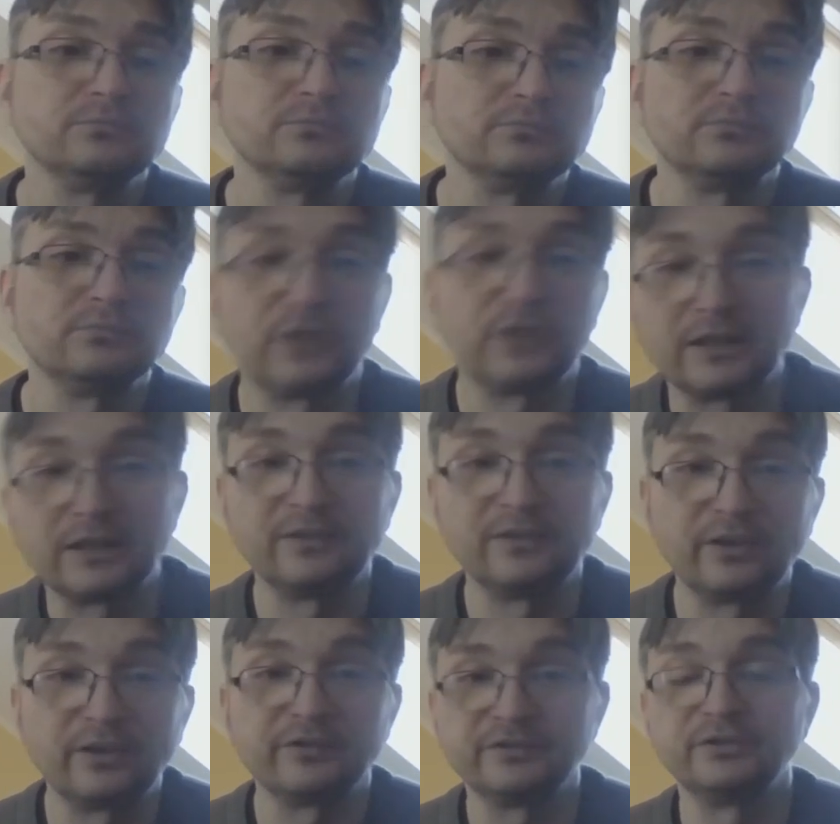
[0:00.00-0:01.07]
relatively
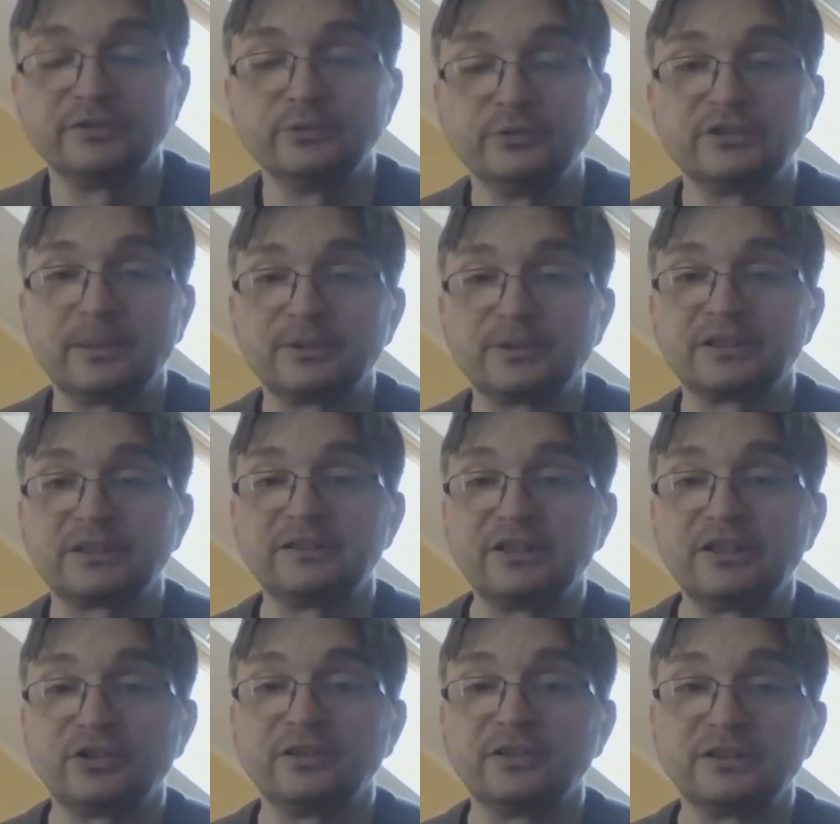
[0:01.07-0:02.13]
often used
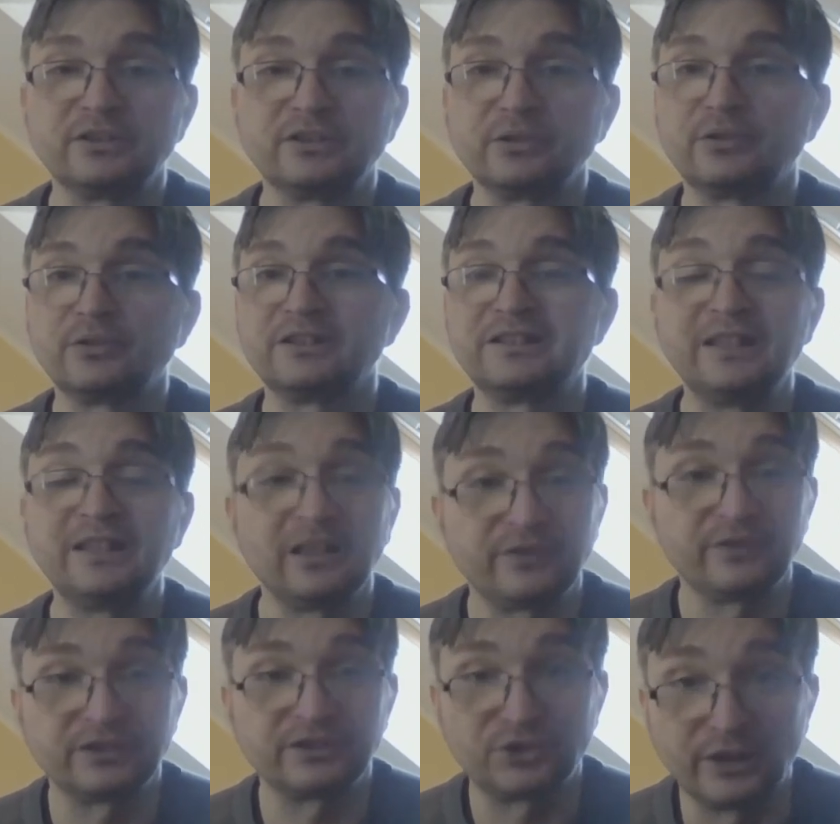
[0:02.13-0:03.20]
representation is the so-called C-alpha
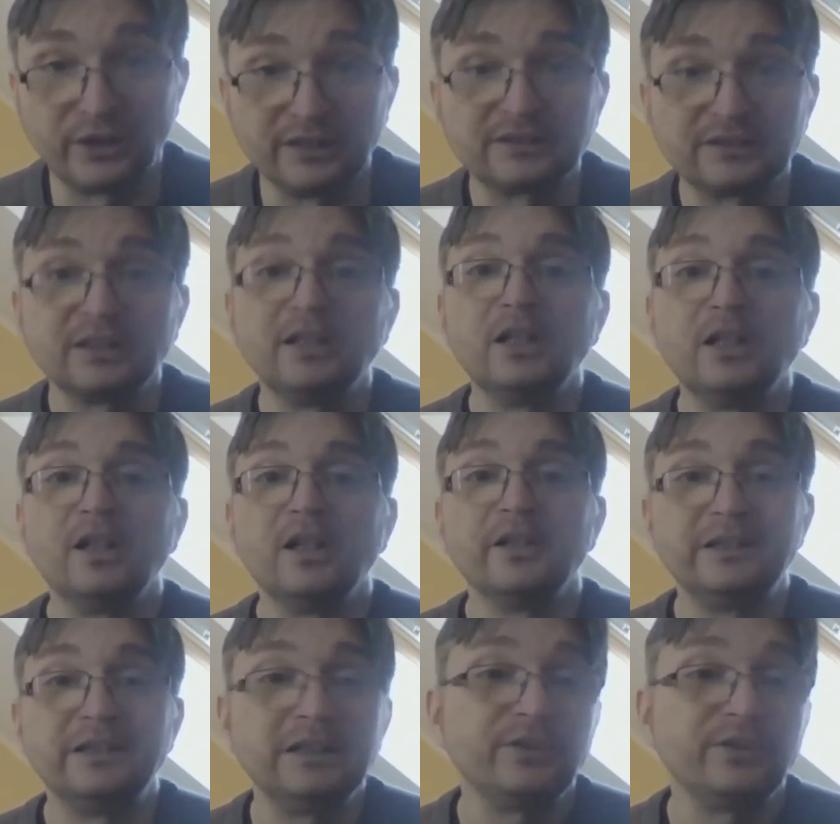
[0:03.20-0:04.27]
trace.
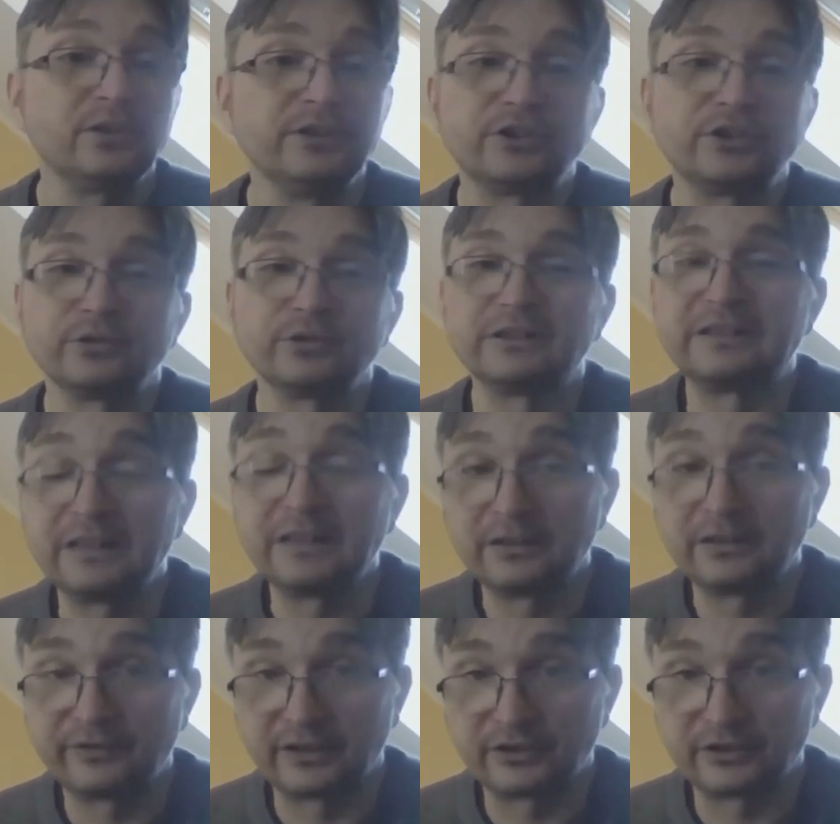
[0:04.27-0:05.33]
Here we only show the C-alpha
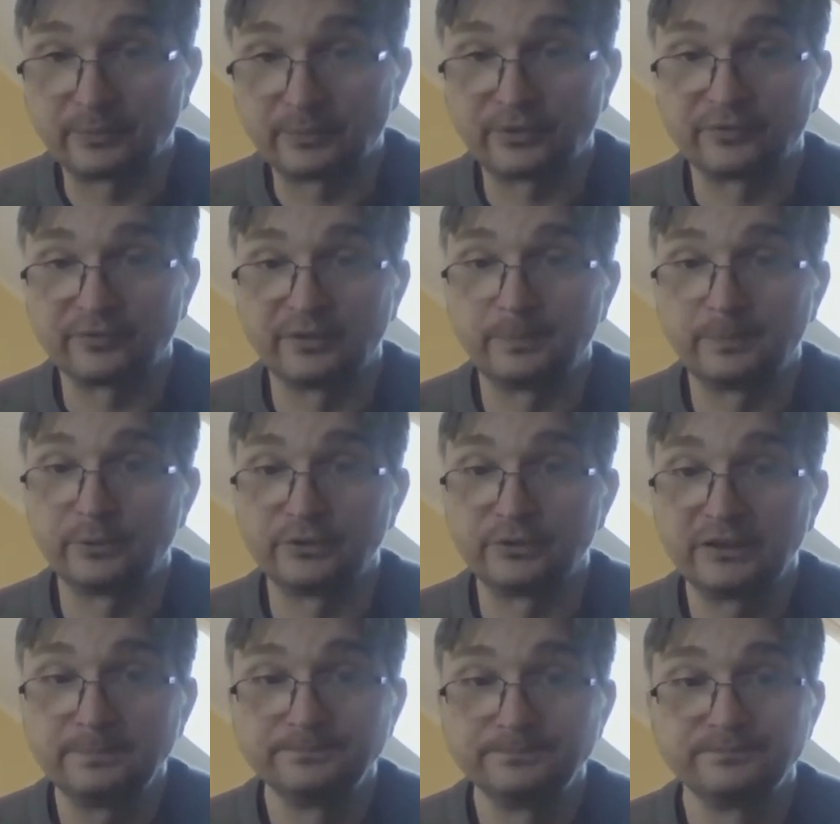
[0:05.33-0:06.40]
atoms of the
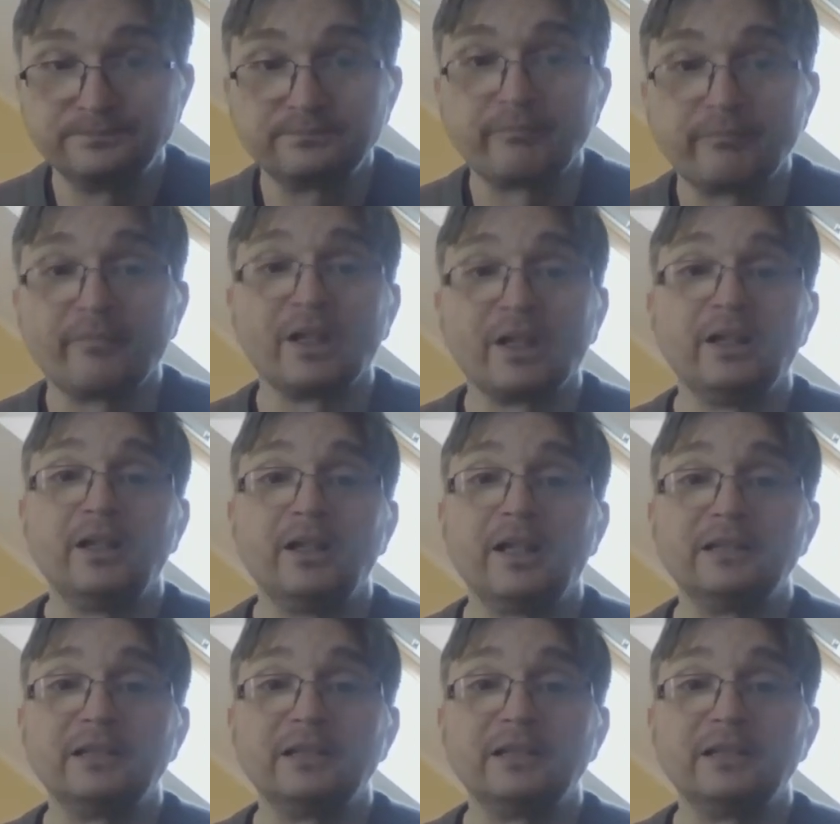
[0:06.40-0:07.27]
protein, and we